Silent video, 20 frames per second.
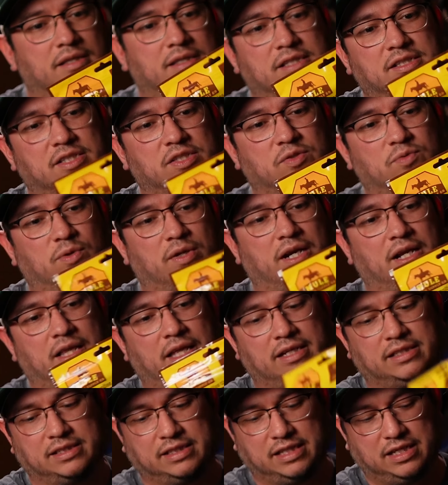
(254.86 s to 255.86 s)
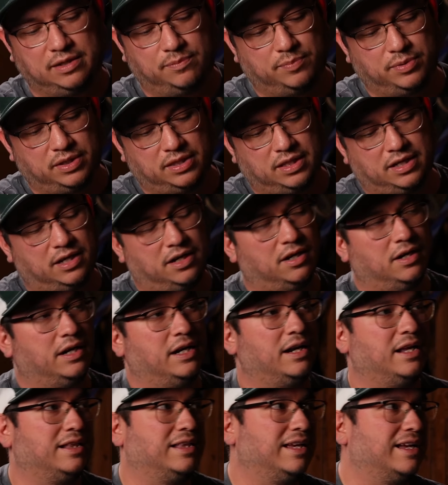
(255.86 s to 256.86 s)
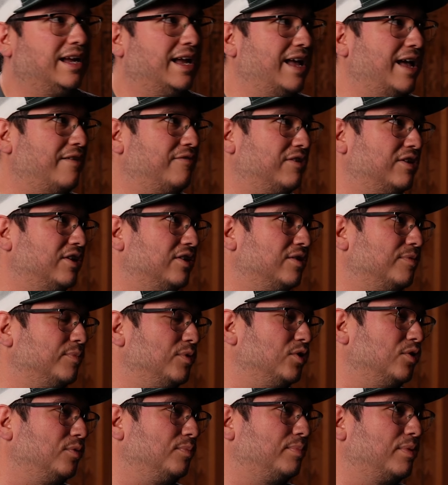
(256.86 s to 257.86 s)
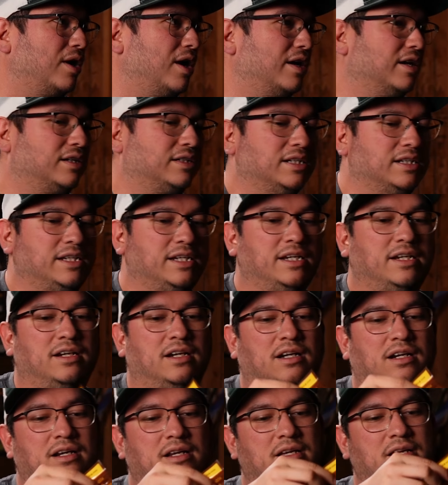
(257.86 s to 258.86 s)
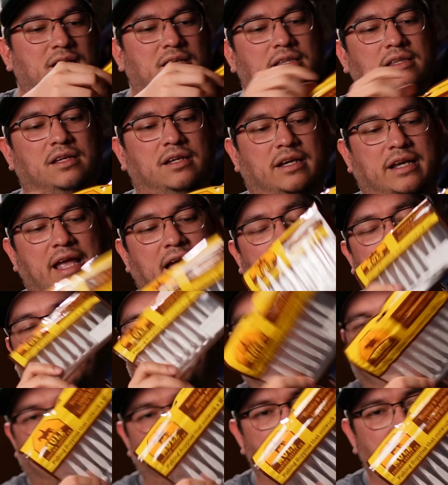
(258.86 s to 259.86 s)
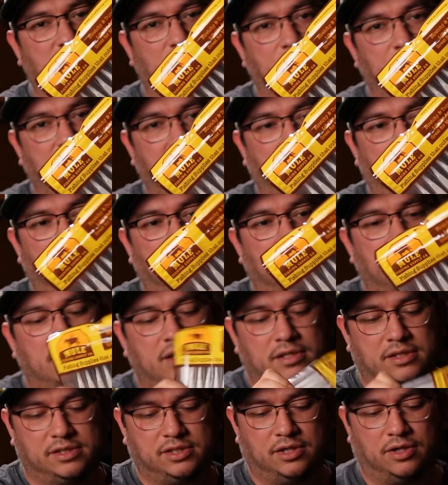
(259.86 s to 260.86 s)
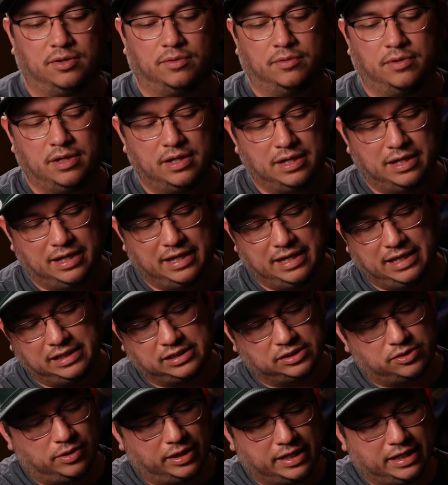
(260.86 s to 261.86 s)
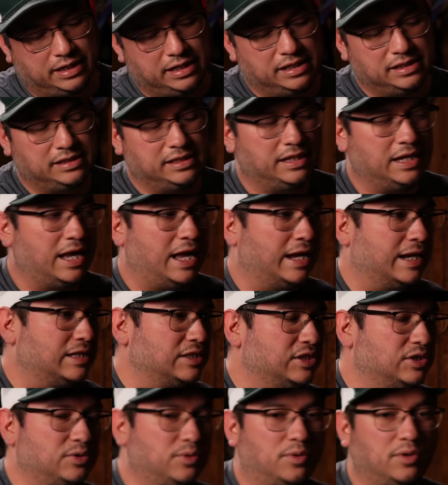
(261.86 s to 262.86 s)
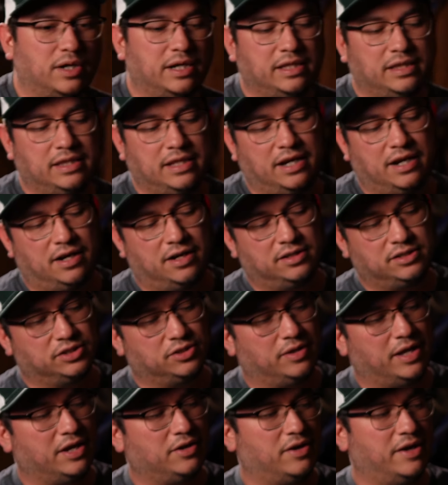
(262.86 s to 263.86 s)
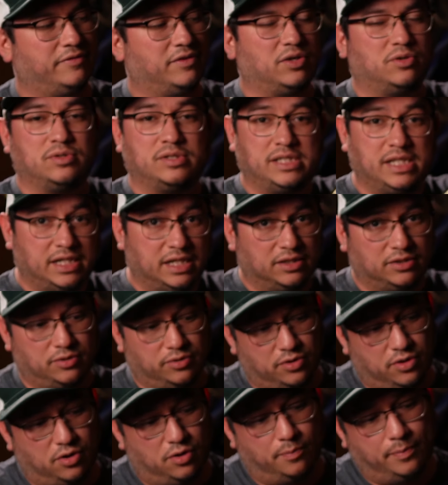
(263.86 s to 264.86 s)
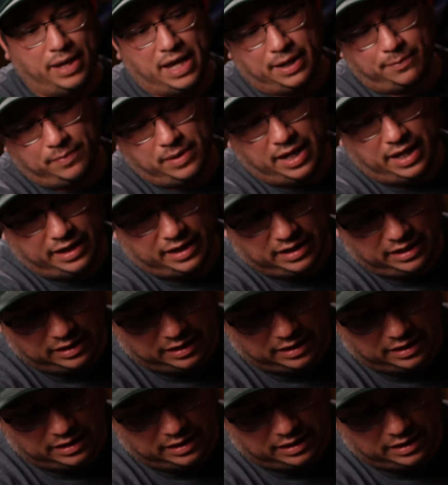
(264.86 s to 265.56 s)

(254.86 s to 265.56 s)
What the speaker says: This is what I like to keep in there, and I think I have another mule product in here, the mule minnow. So it's quick and easy. I can store it in there so I don't have to go digging through the whole backpack